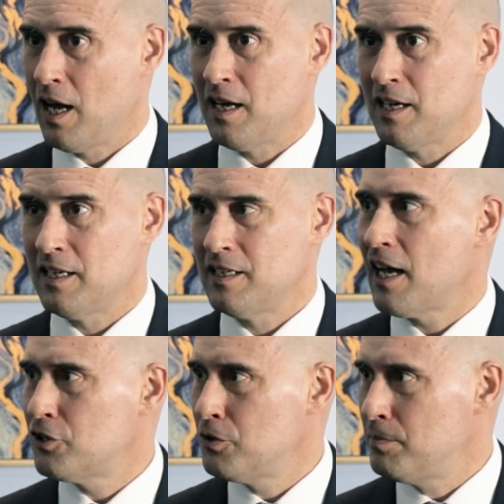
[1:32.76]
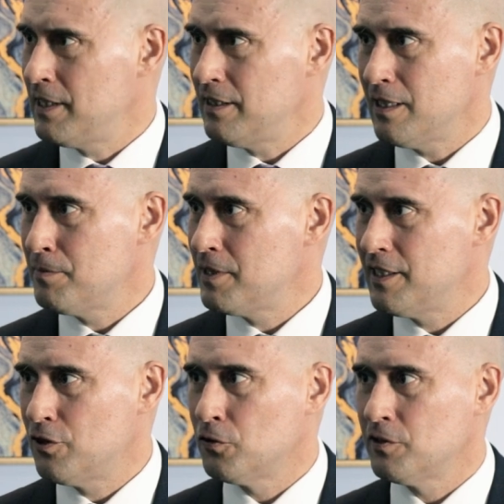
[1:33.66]
not to be
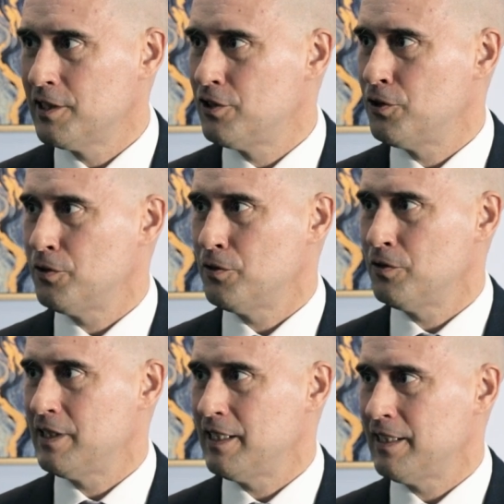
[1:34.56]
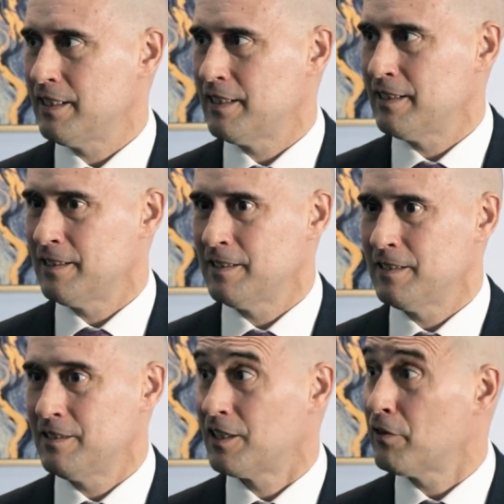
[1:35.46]
limited only to
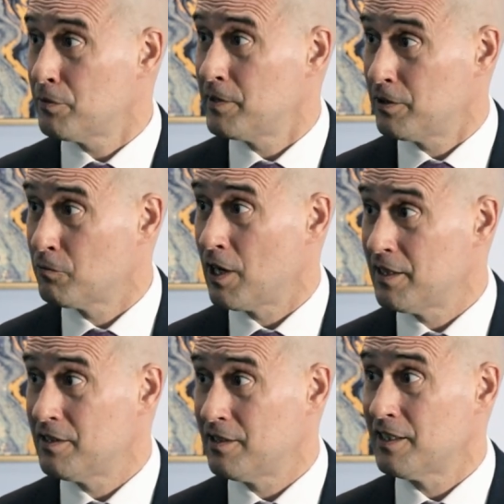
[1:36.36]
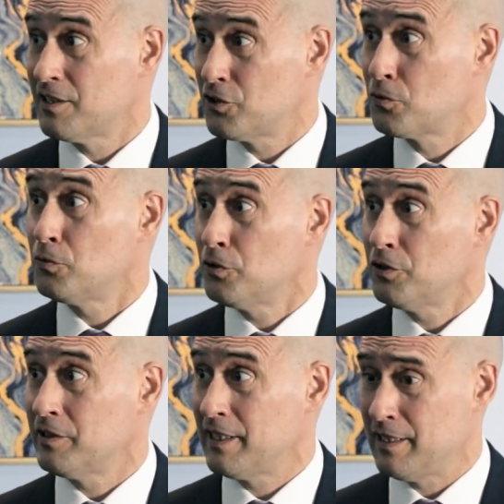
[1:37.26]
the government-run
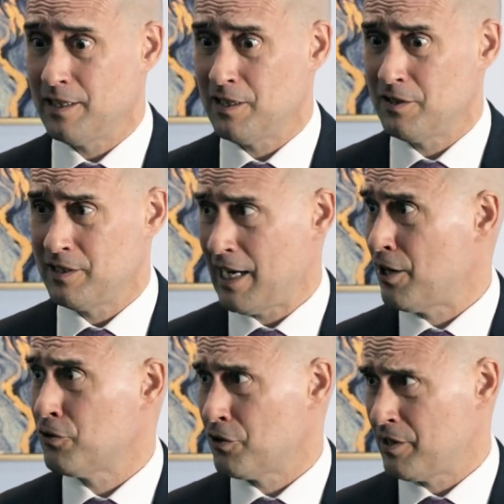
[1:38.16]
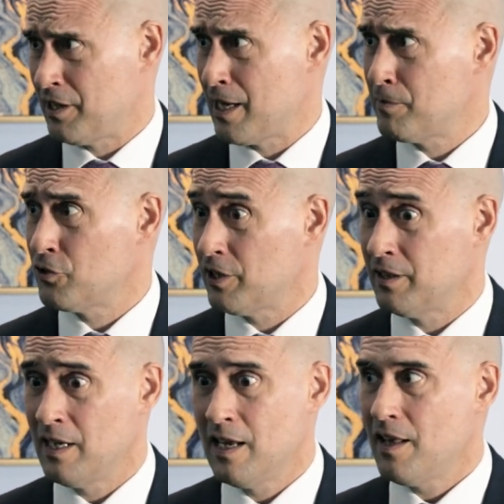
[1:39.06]
school in their town or their
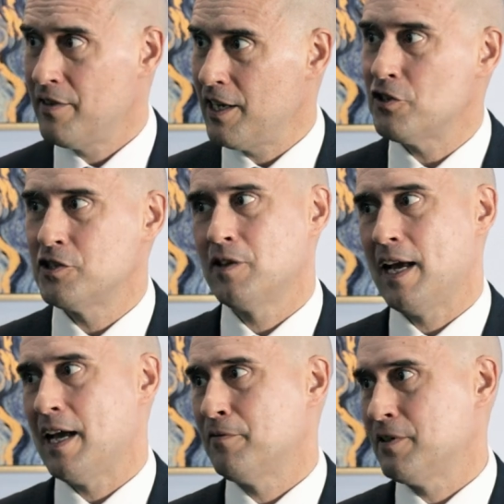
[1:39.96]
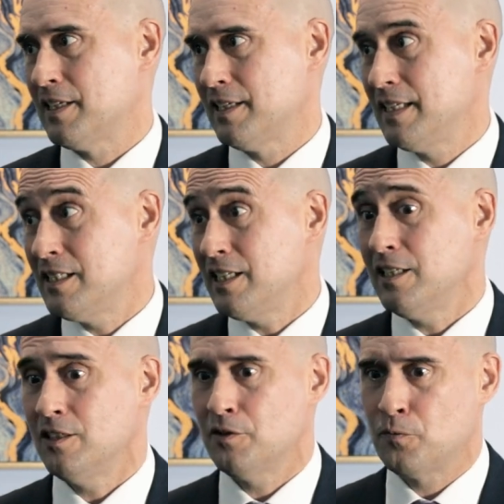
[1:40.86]
neighborhood. They also have
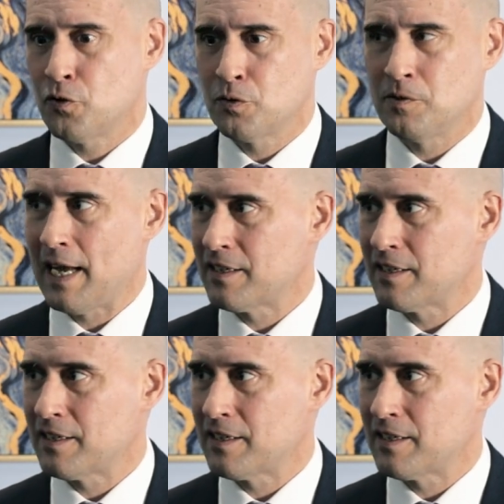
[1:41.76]
easy, affordable